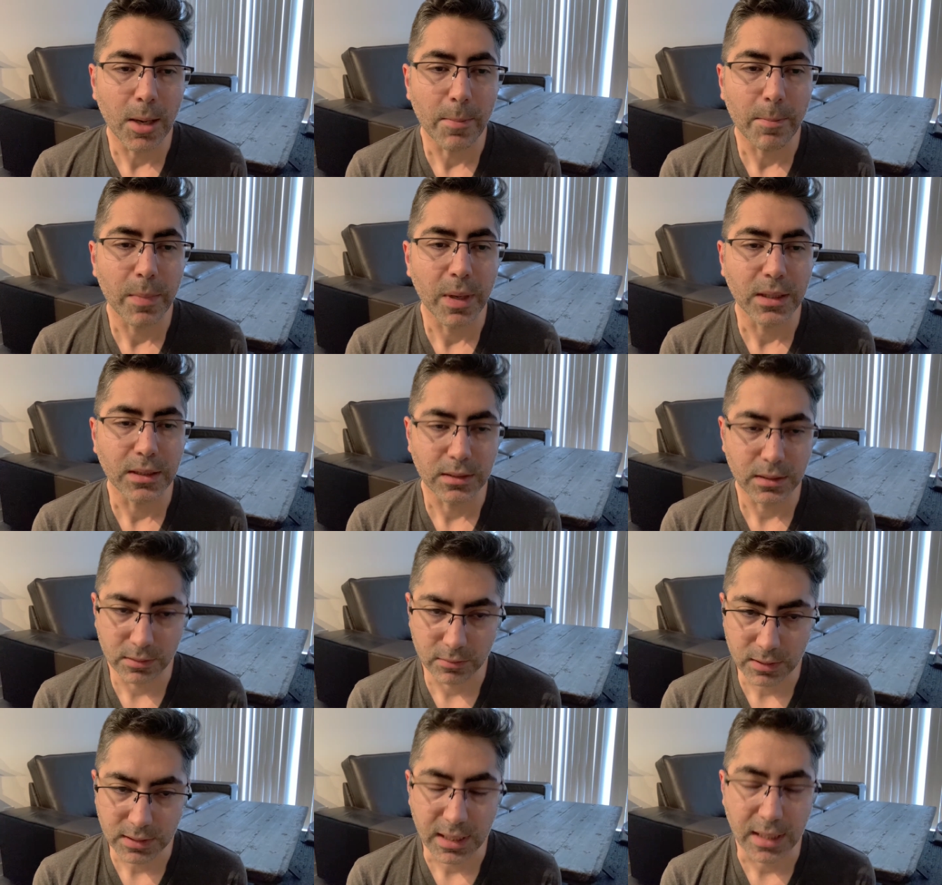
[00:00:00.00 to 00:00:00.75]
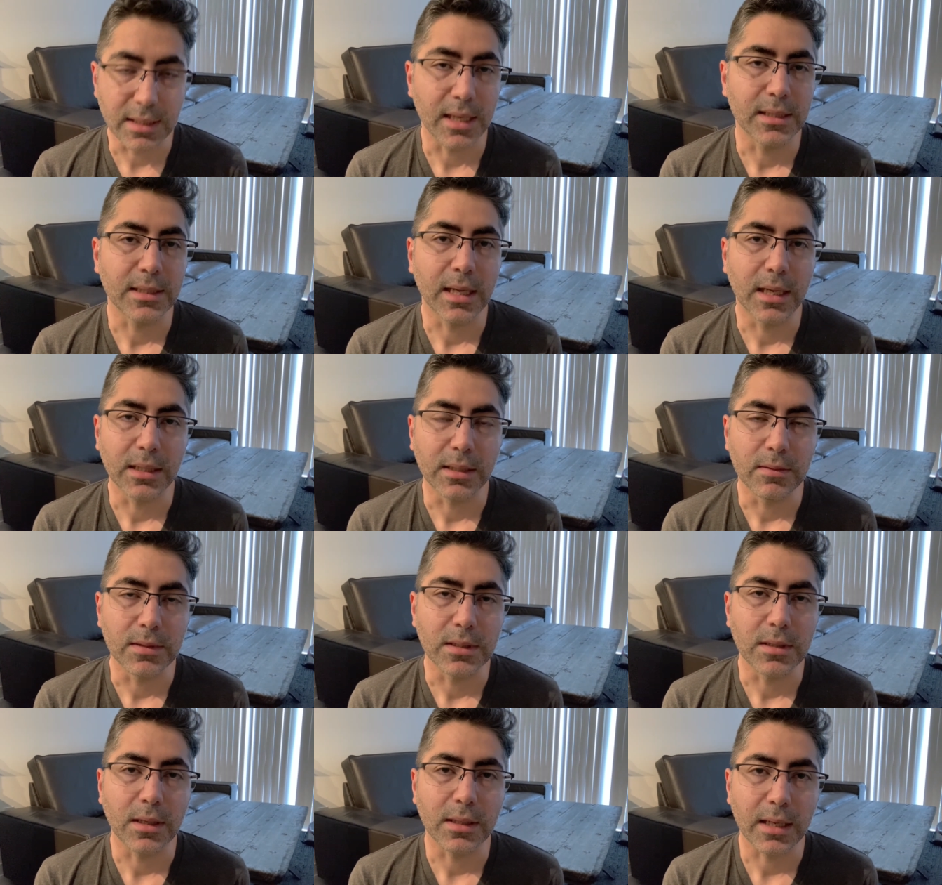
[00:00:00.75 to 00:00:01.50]
But it was, as I said, it
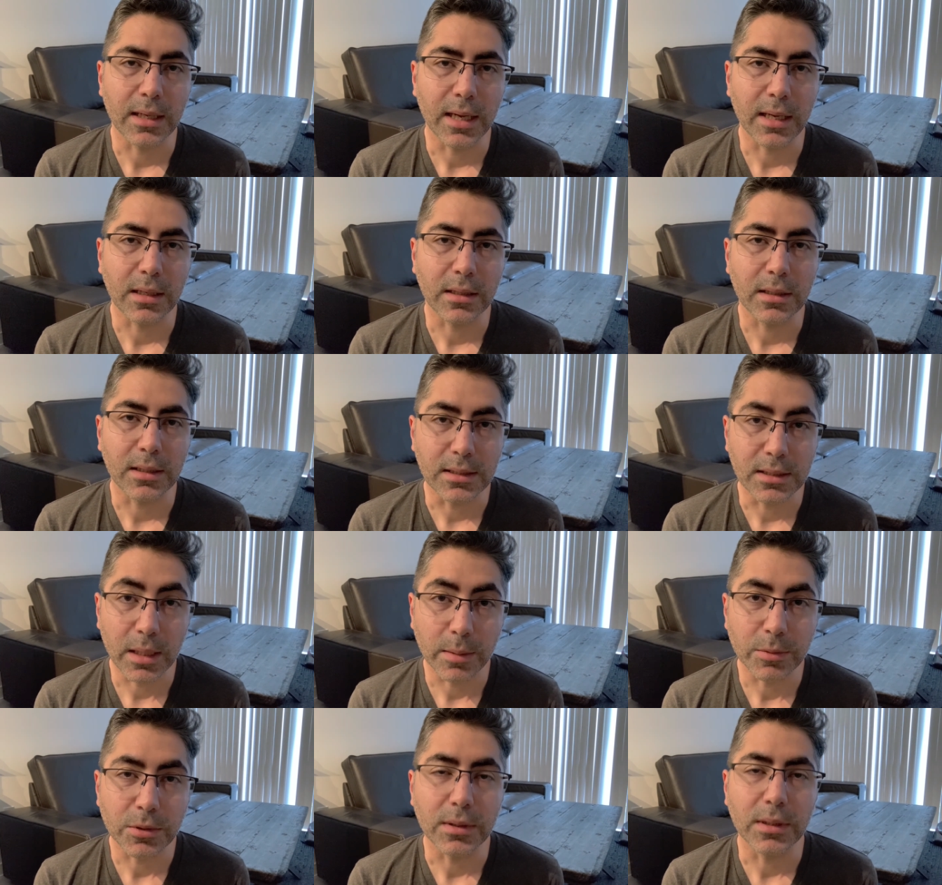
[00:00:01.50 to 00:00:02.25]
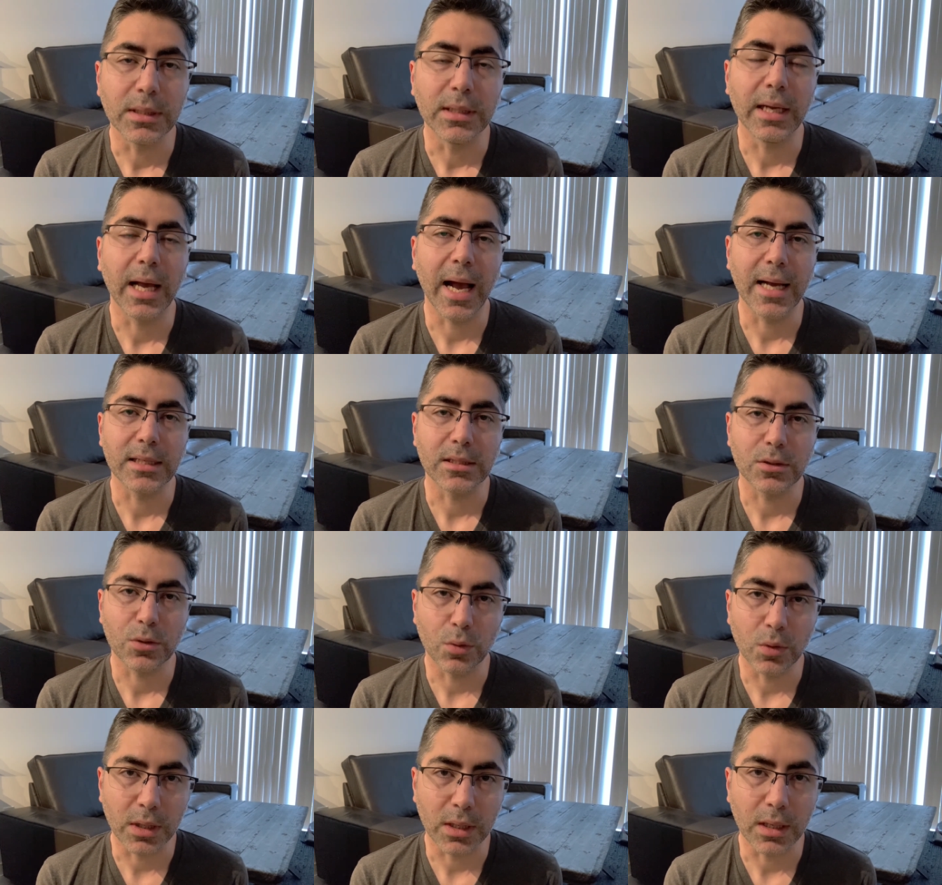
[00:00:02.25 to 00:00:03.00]
was not conceptually as
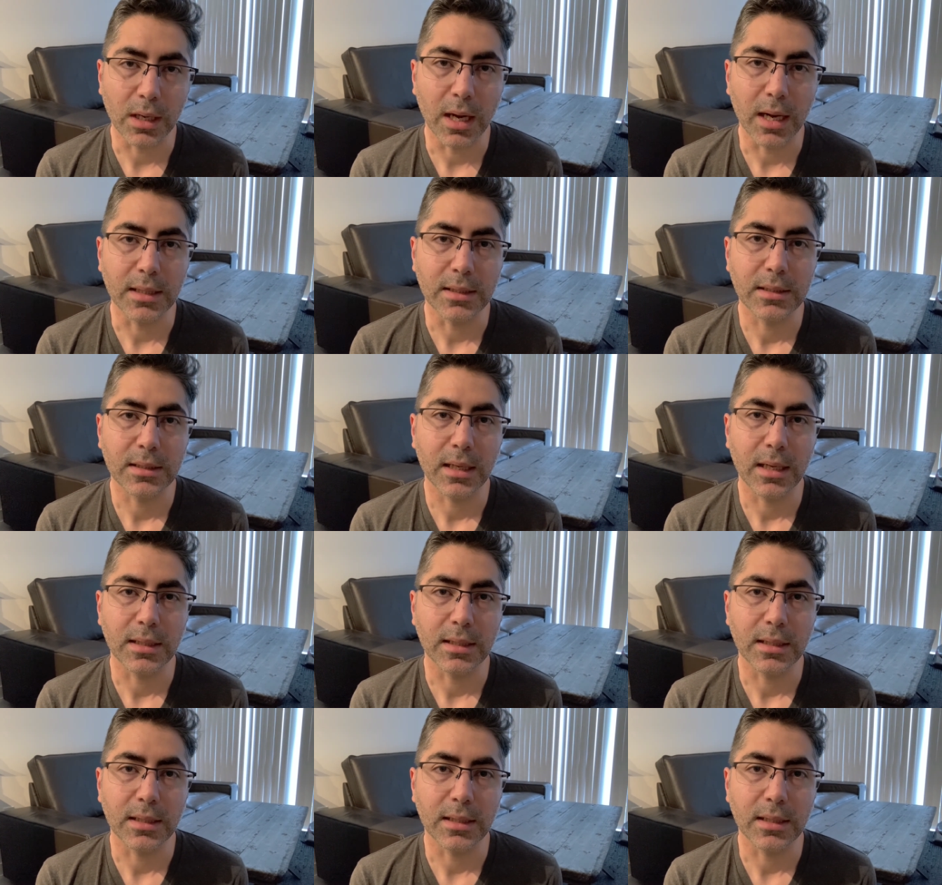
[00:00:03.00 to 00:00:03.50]
organized,